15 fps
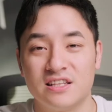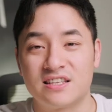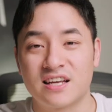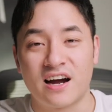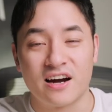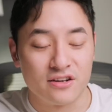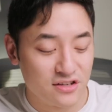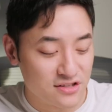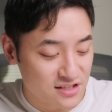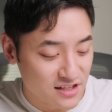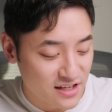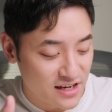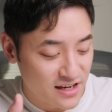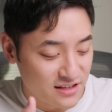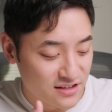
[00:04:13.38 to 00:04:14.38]
tired
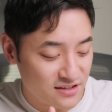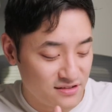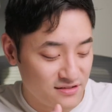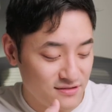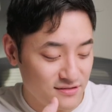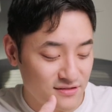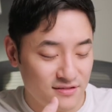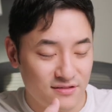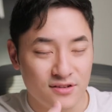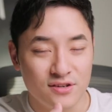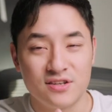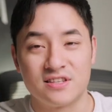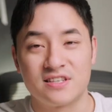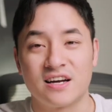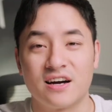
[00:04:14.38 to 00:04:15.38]
usually, and you
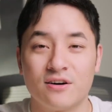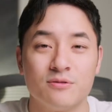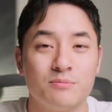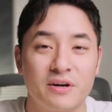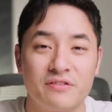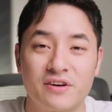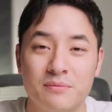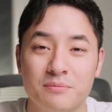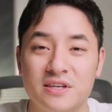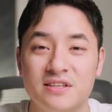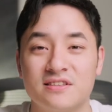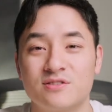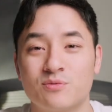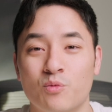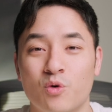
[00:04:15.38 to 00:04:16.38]
can tell my family
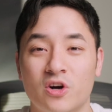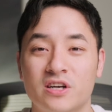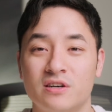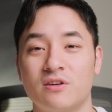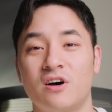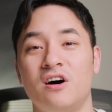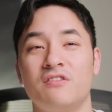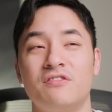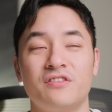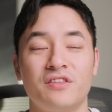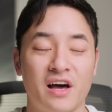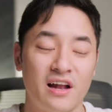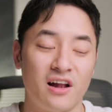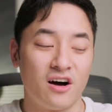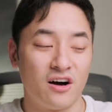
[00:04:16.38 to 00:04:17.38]
doesn't work out
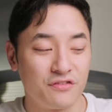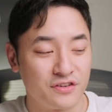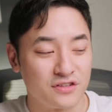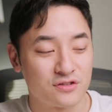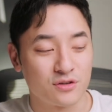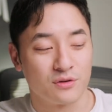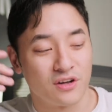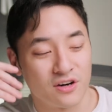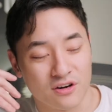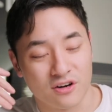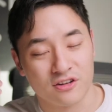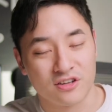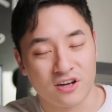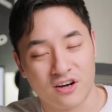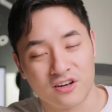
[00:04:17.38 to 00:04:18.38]
that often, so they're
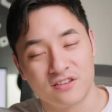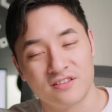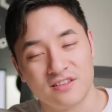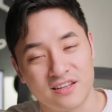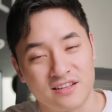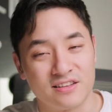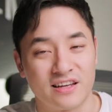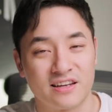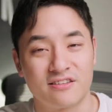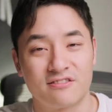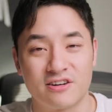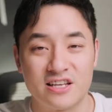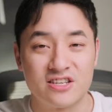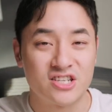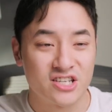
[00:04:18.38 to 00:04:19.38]
all not in like
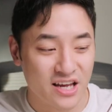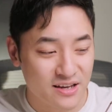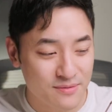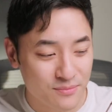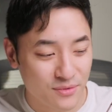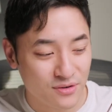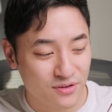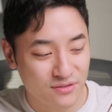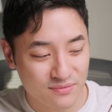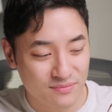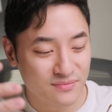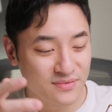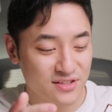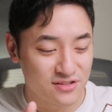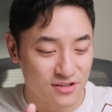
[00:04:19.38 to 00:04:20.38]
great shape.
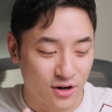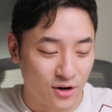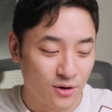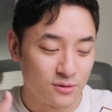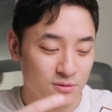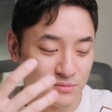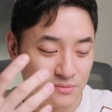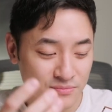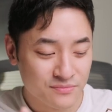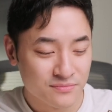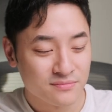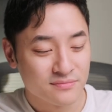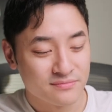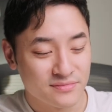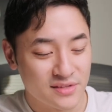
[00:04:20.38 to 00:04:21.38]
So
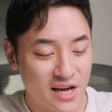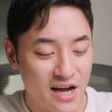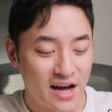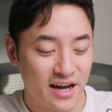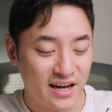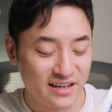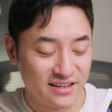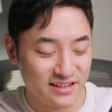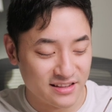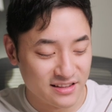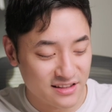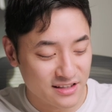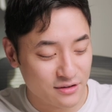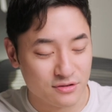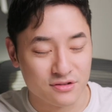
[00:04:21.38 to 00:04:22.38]
yeah,
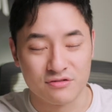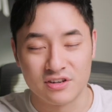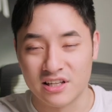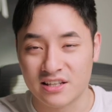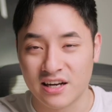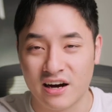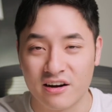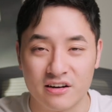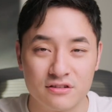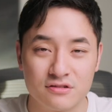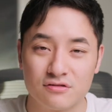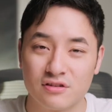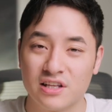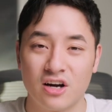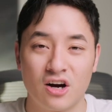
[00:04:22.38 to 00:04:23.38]
and it was really tiring. It
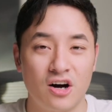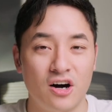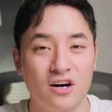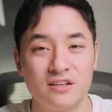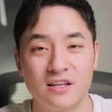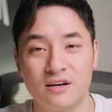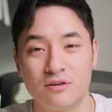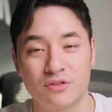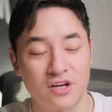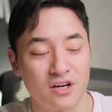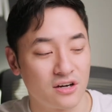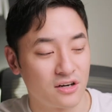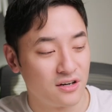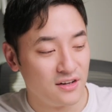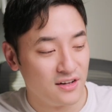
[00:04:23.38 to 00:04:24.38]
was really hot out
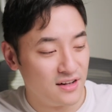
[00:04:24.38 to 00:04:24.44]
there,